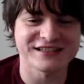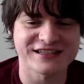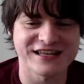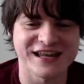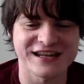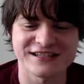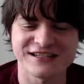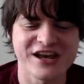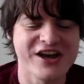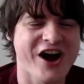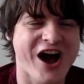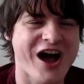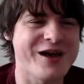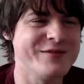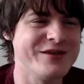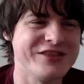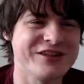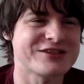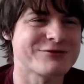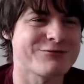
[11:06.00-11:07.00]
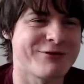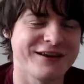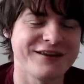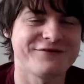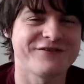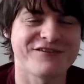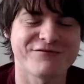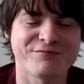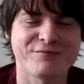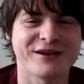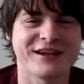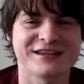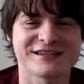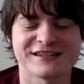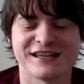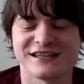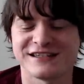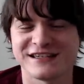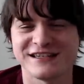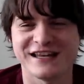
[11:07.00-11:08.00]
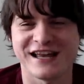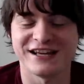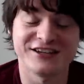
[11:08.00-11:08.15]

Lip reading: States. I'm in the 25th biggest city,